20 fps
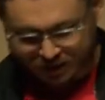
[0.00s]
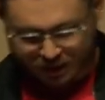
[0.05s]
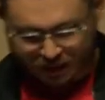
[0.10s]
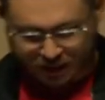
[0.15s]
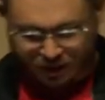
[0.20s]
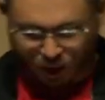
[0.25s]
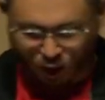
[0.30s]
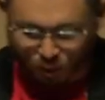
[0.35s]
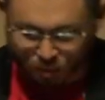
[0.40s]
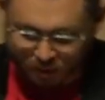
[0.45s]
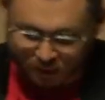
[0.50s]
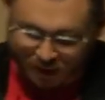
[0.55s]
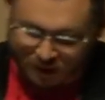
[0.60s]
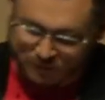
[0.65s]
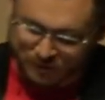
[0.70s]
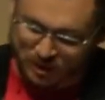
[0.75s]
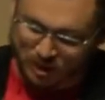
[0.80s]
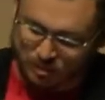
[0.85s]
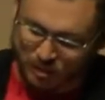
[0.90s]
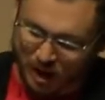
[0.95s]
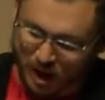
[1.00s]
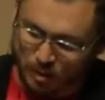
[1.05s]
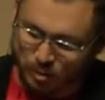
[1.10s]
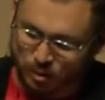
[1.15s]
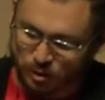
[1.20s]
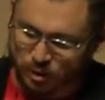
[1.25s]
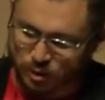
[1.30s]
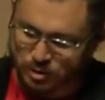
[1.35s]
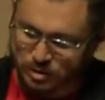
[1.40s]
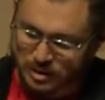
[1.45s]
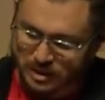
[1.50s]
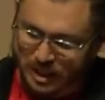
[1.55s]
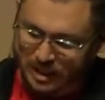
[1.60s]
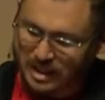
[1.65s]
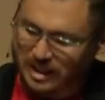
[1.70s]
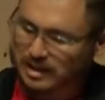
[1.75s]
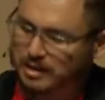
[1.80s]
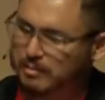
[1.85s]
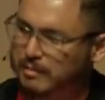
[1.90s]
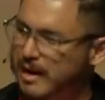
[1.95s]
they don't believe in the Bible, who say
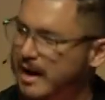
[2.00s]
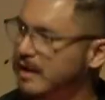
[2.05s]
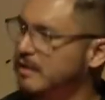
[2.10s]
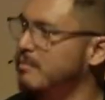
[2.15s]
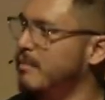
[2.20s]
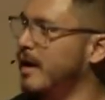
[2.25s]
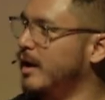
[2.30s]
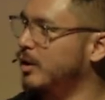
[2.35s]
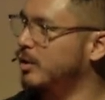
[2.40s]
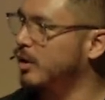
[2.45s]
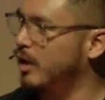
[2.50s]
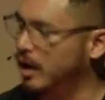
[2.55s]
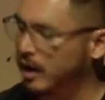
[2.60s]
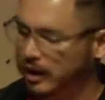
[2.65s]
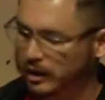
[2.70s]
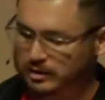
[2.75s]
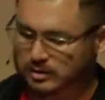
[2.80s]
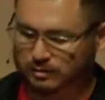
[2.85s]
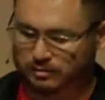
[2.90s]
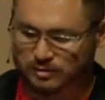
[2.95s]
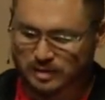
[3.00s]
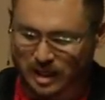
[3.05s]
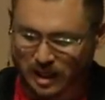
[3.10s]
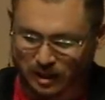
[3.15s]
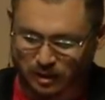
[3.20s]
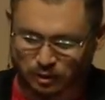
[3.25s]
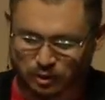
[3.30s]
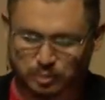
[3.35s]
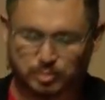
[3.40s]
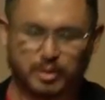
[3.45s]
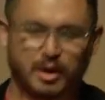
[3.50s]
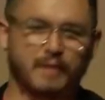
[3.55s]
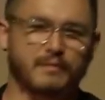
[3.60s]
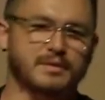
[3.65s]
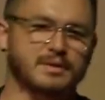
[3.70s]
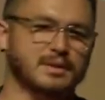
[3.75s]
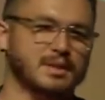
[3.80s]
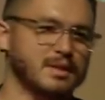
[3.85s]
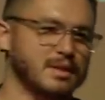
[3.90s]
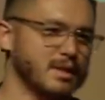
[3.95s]
that the mathematical odds of Daniel's
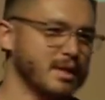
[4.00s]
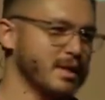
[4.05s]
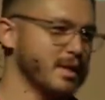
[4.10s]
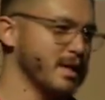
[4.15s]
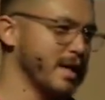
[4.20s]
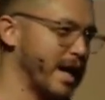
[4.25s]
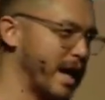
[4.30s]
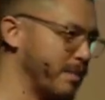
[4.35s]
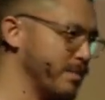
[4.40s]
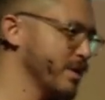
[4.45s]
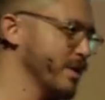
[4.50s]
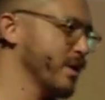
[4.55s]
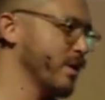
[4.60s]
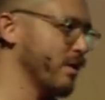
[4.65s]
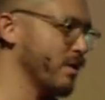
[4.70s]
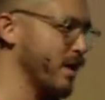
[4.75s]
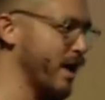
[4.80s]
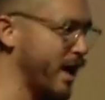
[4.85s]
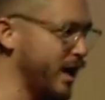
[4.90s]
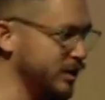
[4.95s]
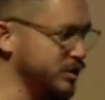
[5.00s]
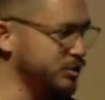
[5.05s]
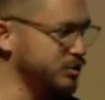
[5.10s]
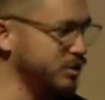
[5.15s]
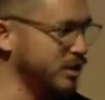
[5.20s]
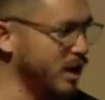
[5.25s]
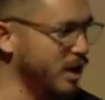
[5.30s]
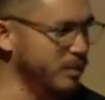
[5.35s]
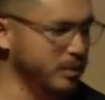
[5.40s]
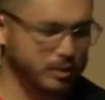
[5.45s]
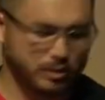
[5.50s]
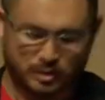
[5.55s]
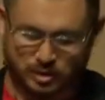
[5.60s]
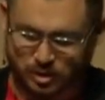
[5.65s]
prophecy happening are astronomical.